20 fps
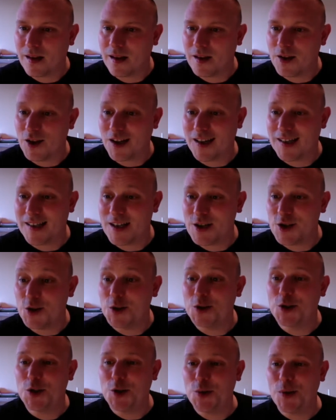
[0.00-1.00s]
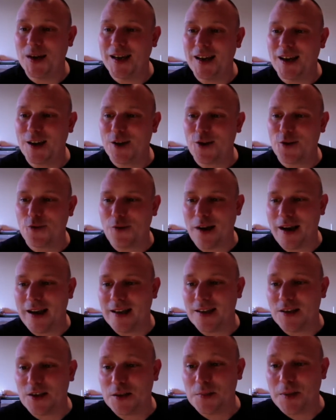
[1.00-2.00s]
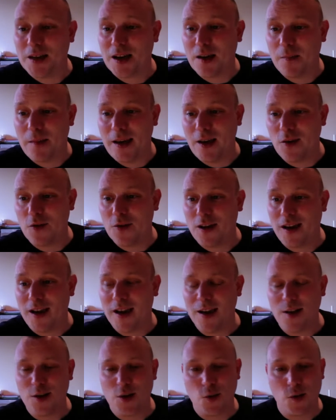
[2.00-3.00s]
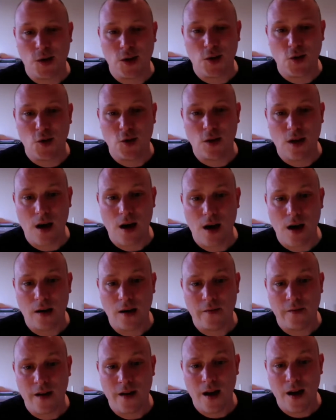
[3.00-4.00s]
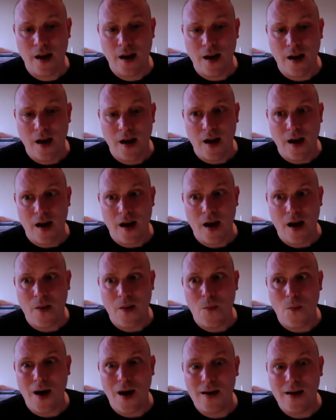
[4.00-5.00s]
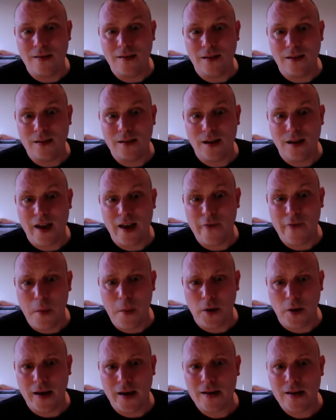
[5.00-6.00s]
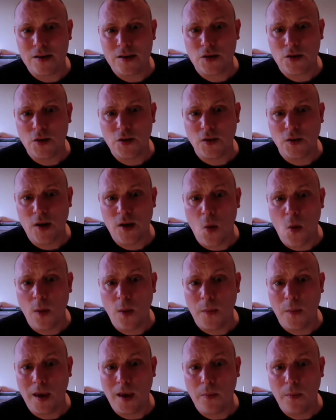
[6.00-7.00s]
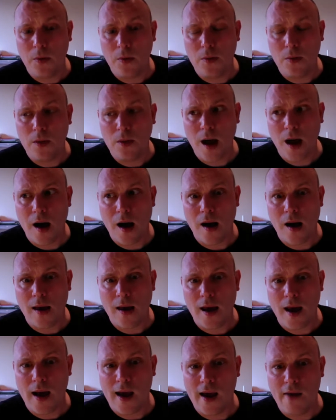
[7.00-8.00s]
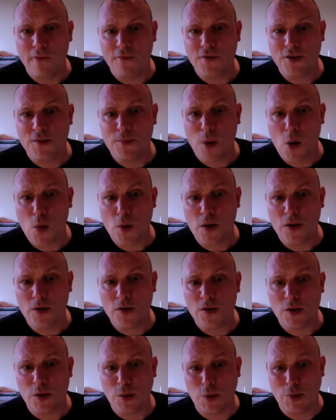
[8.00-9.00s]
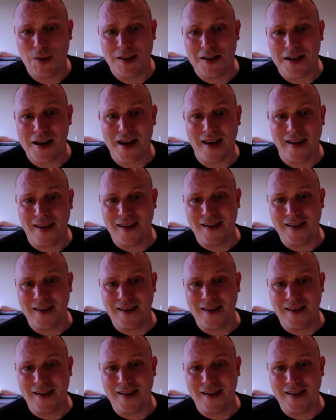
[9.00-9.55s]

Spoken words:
Jackie says, you're doing great to be coming on here doing your live. Well, if I'm honest, you're the only people I have spoken to today.